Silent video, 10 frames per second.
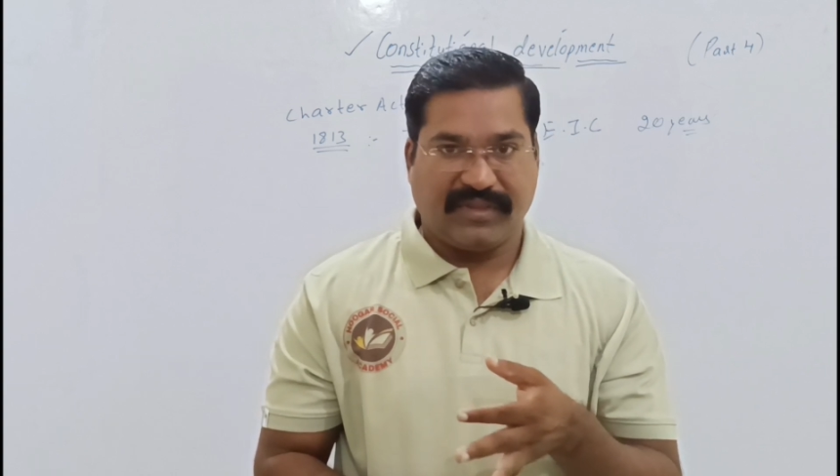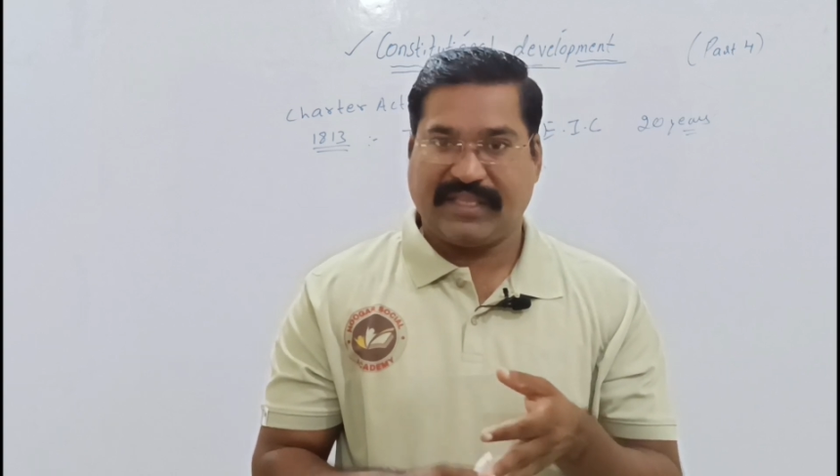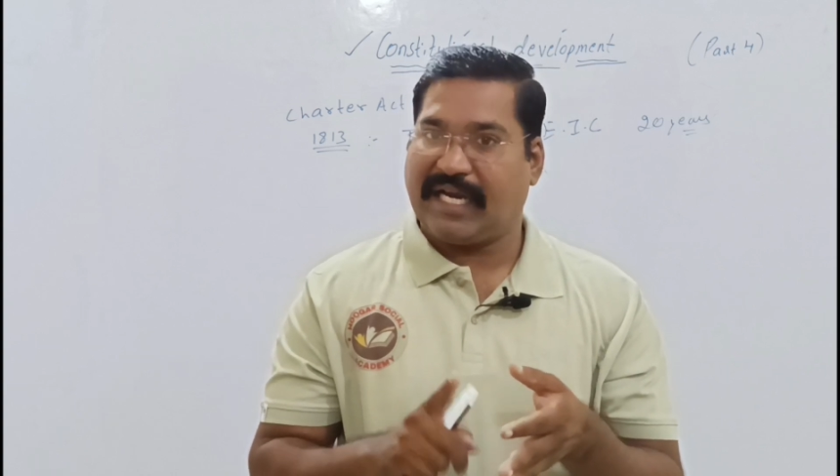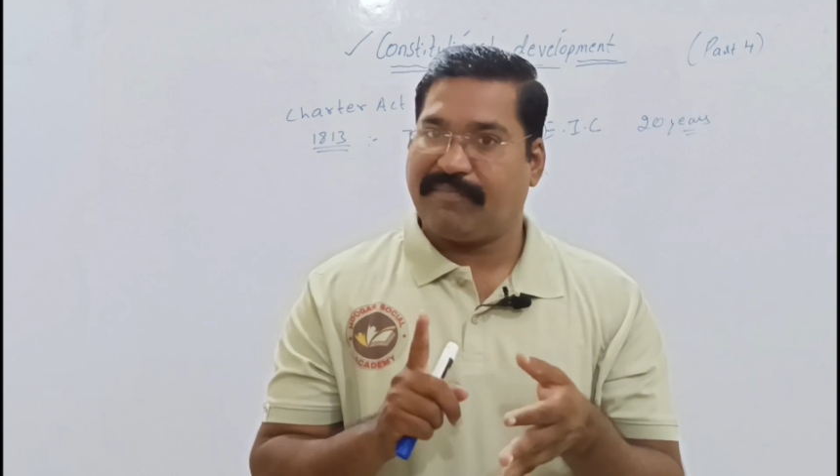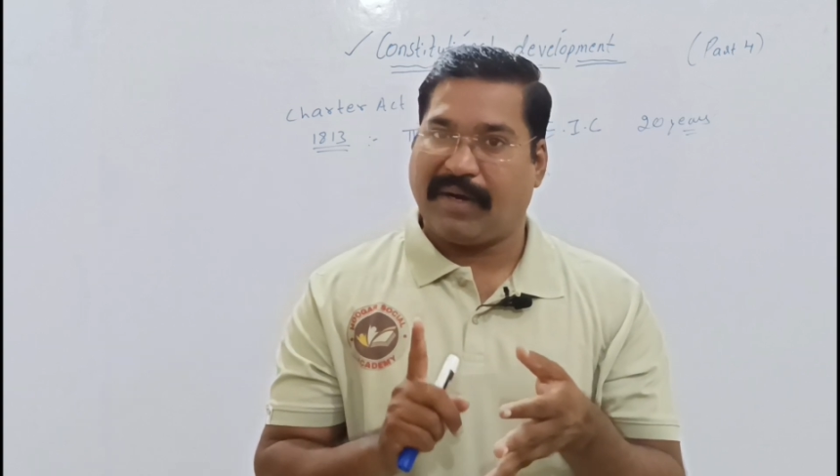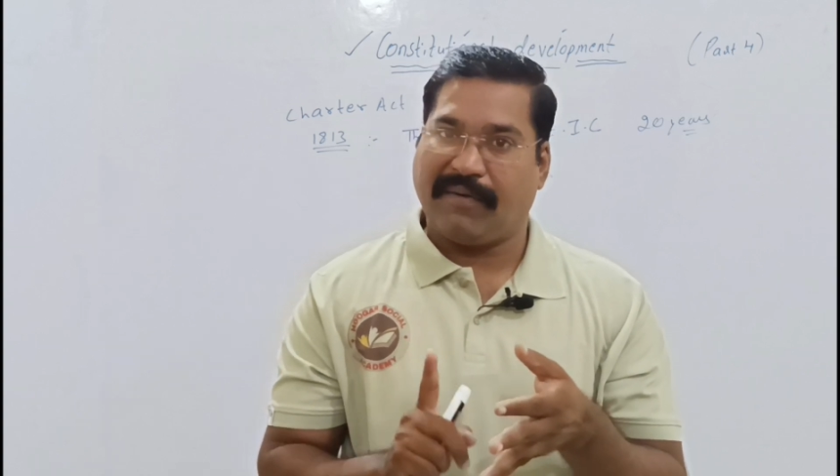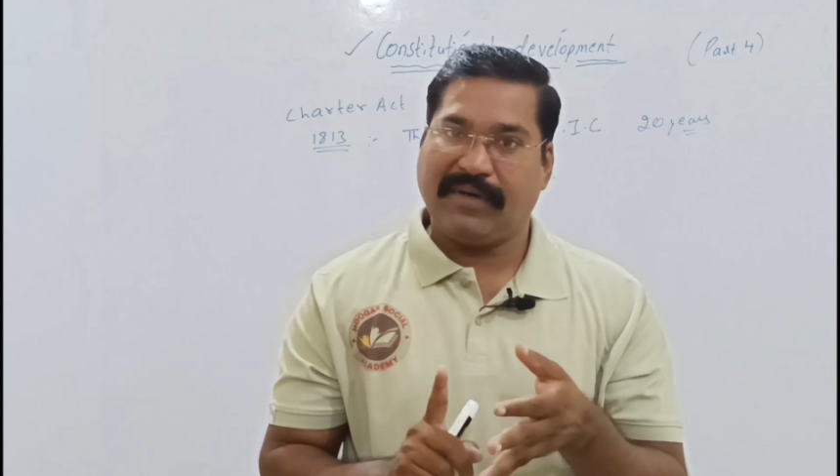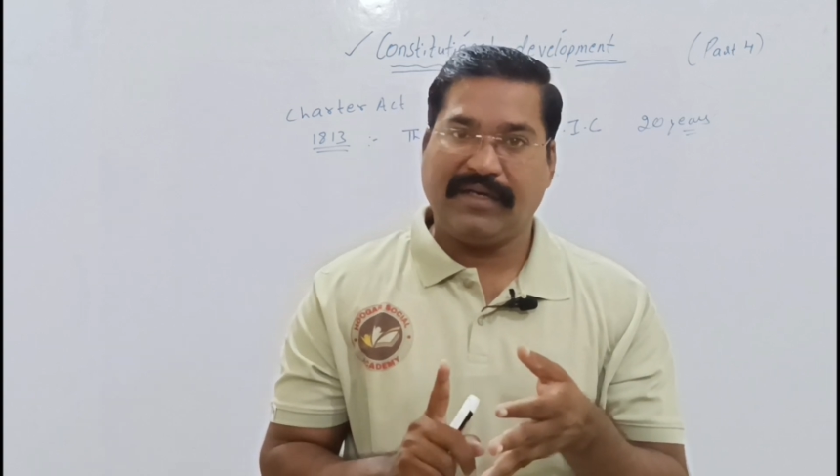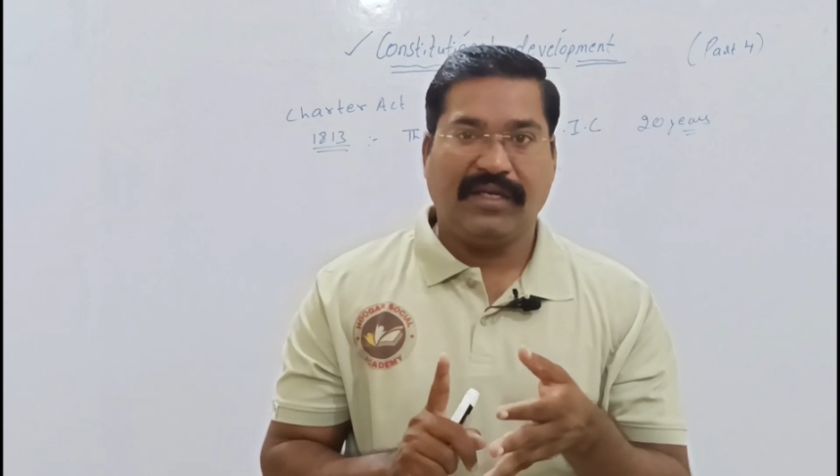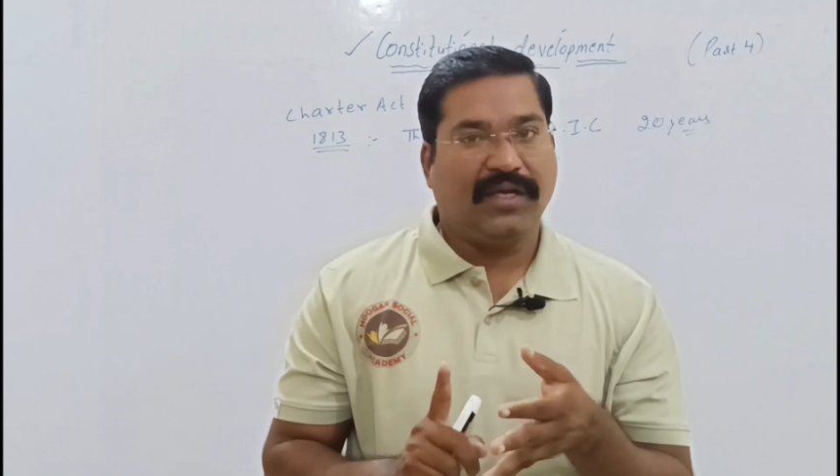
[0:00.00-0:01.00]
That
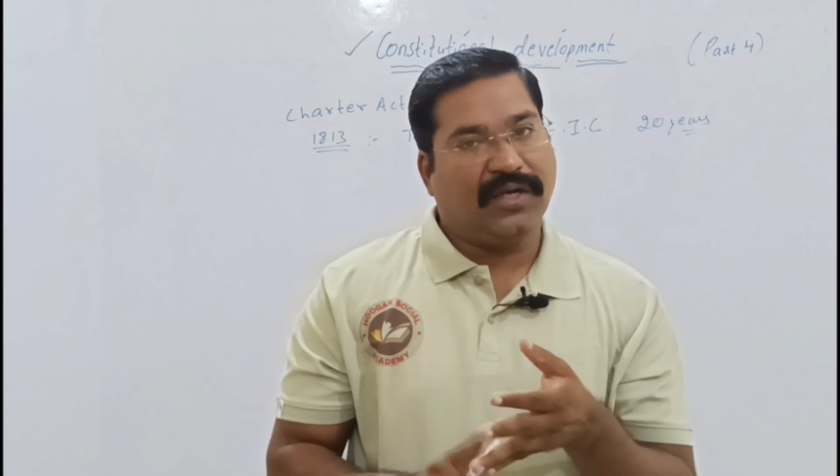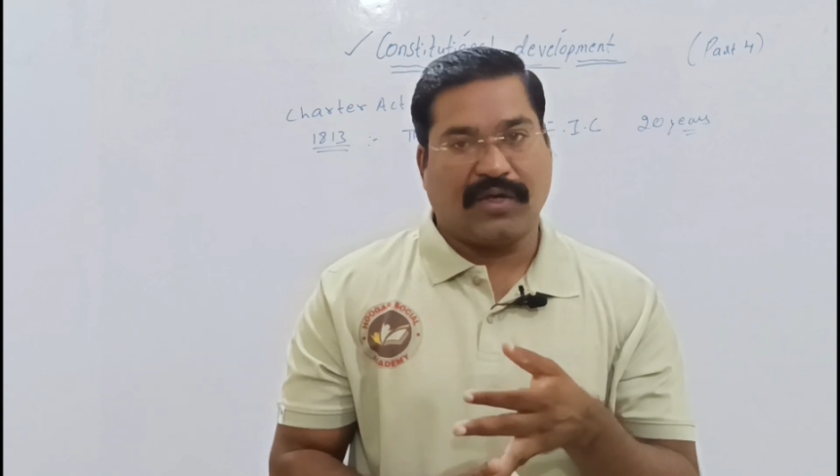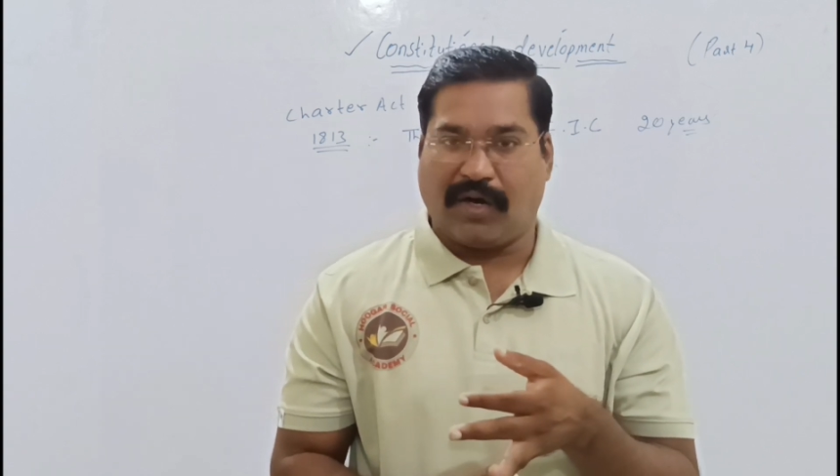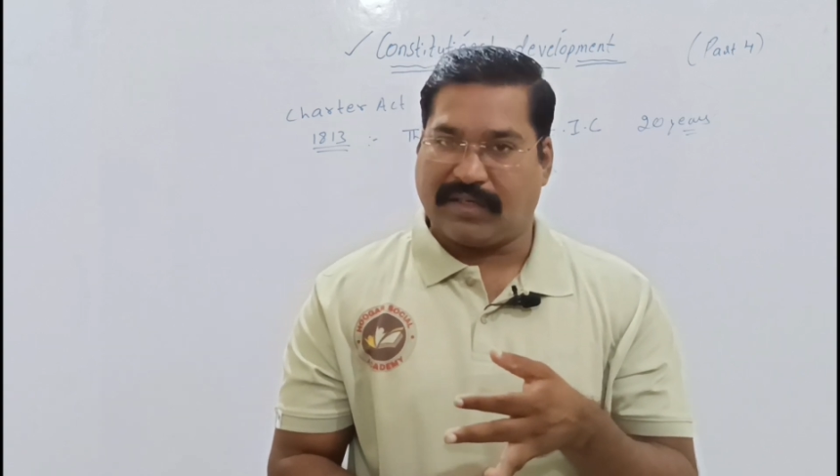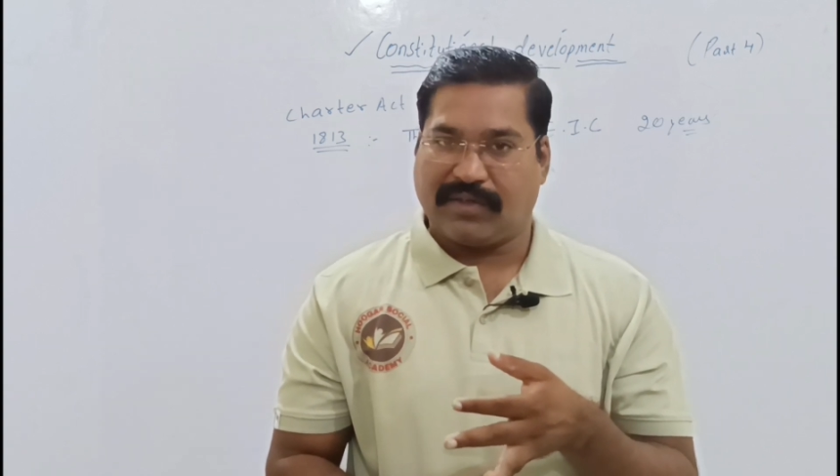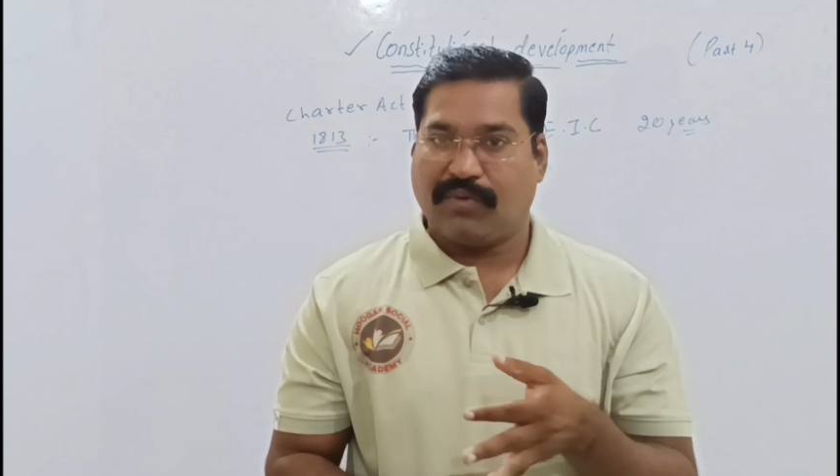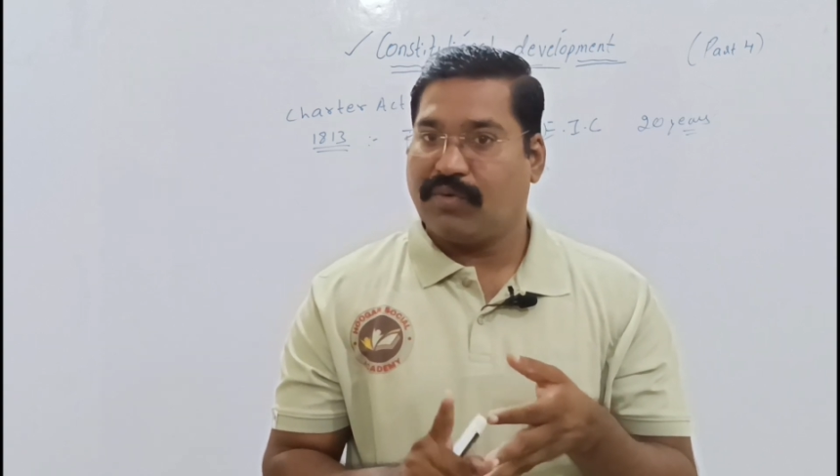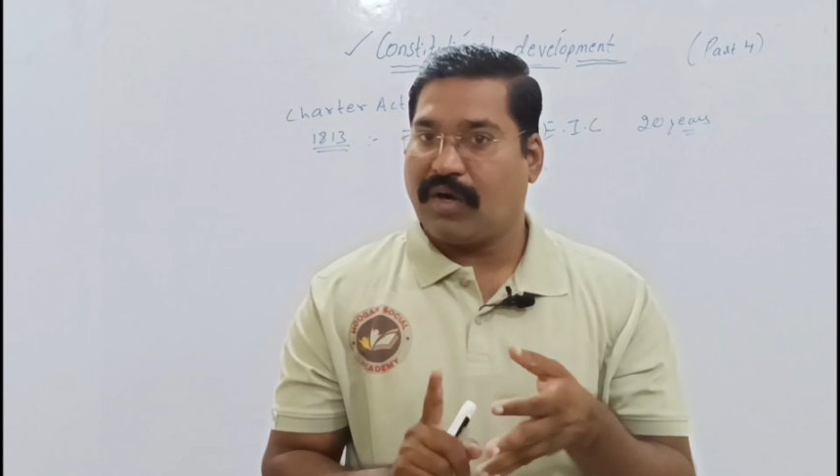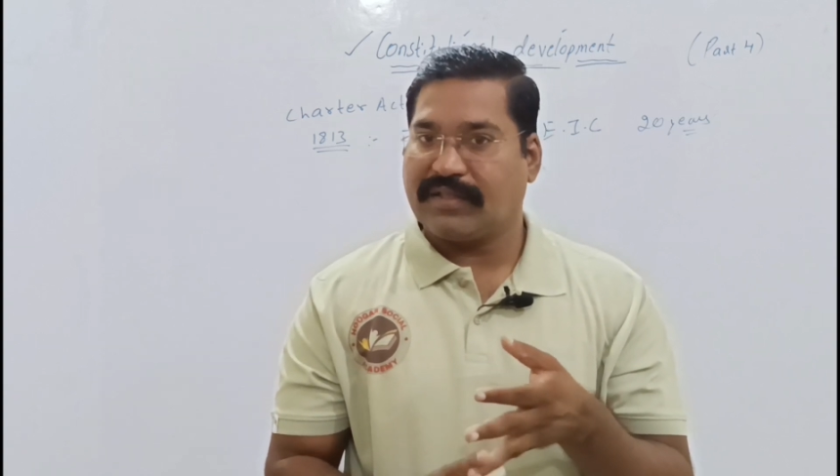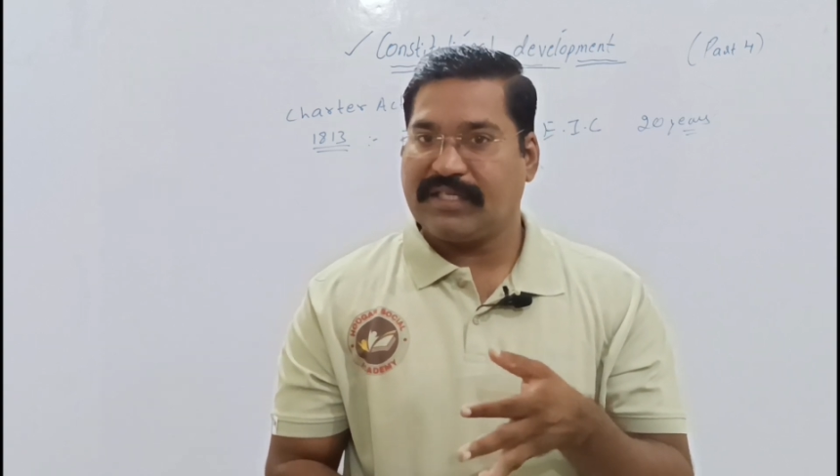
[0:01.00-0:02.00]
power got.
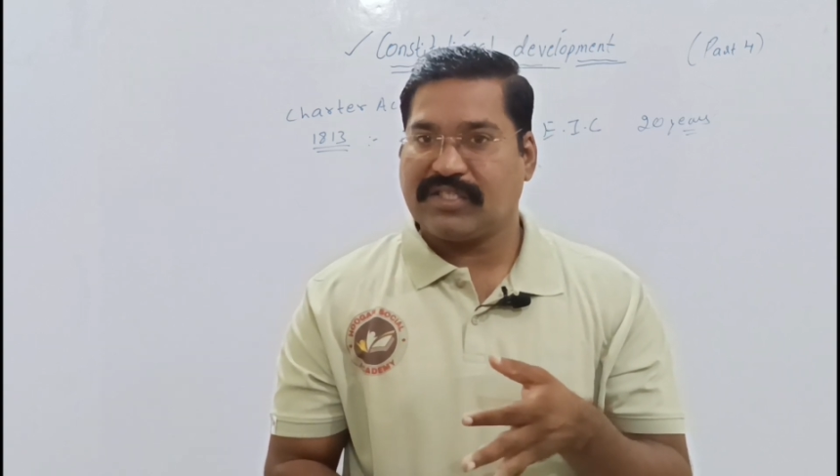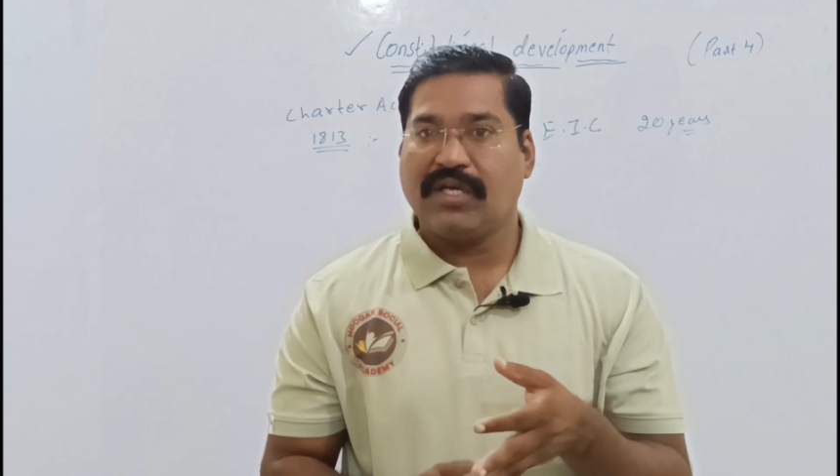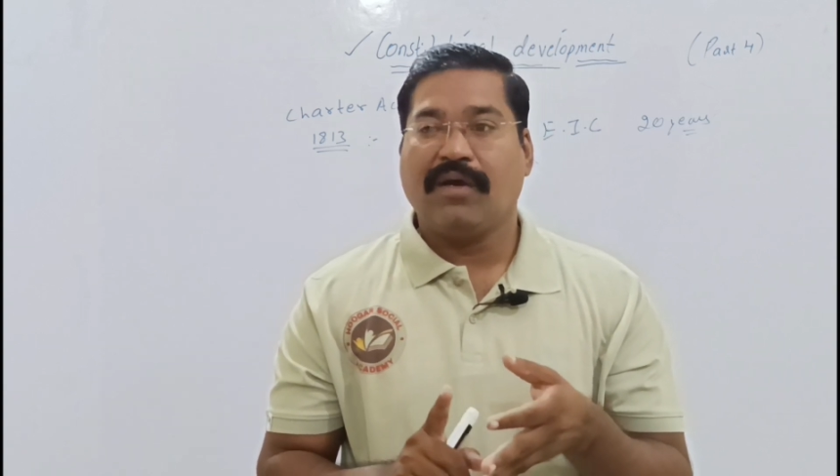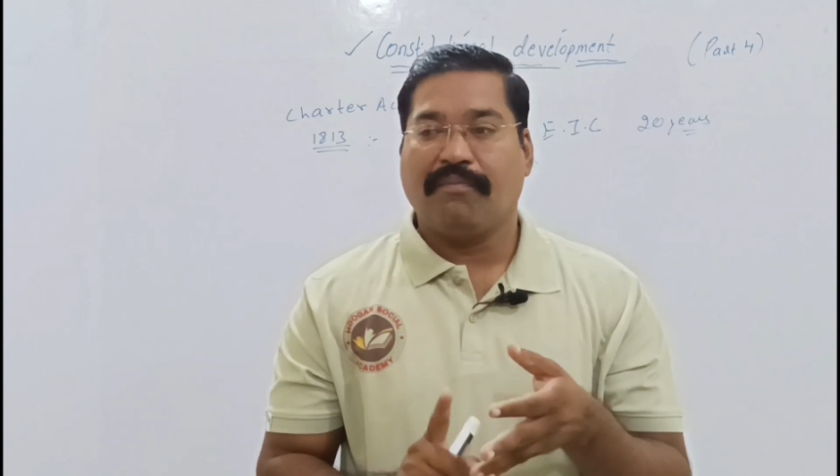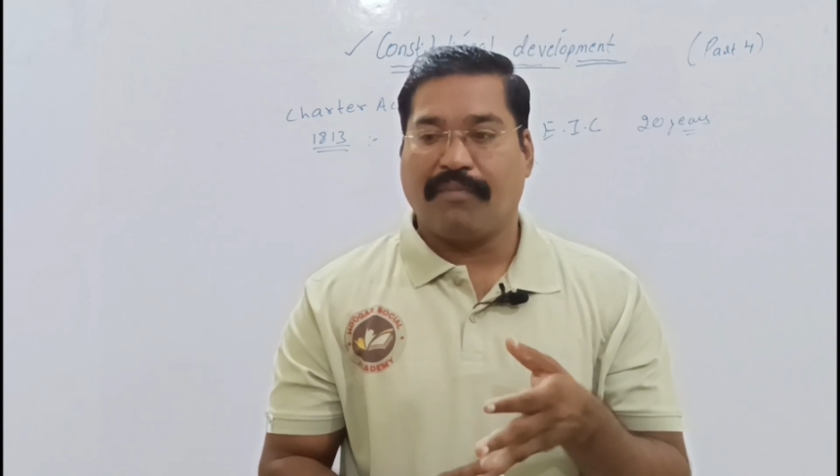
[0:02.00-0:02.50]
Who got this?